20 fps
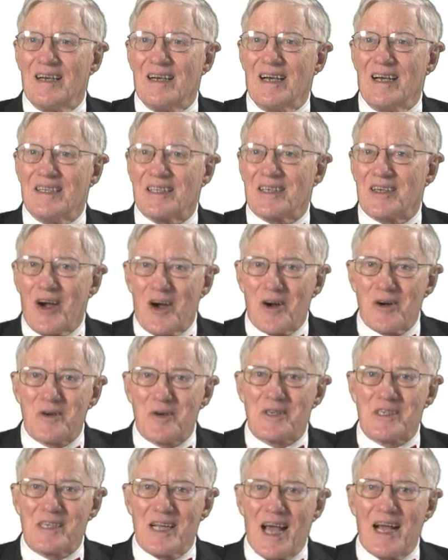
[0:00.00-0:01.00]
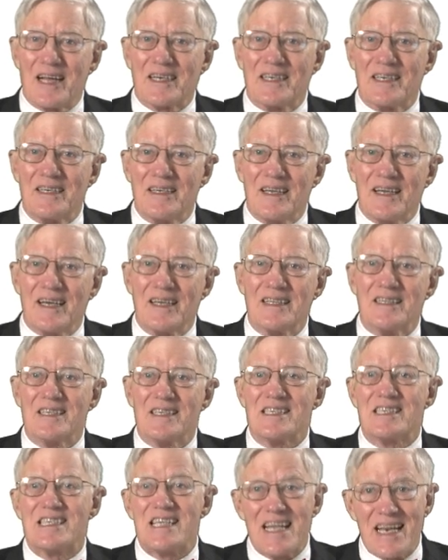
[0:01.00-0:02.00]
and the Congress acted at the
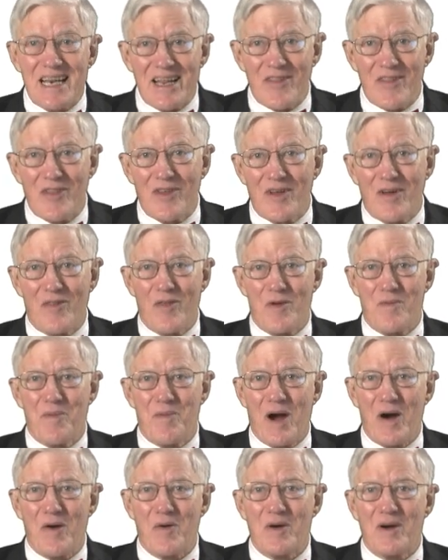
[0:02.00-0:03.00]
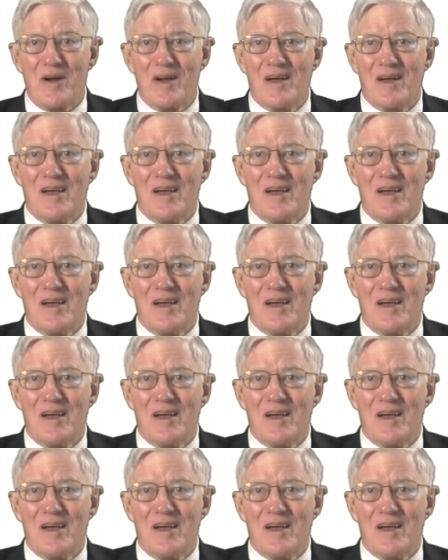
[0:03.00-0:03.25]
zenith of their power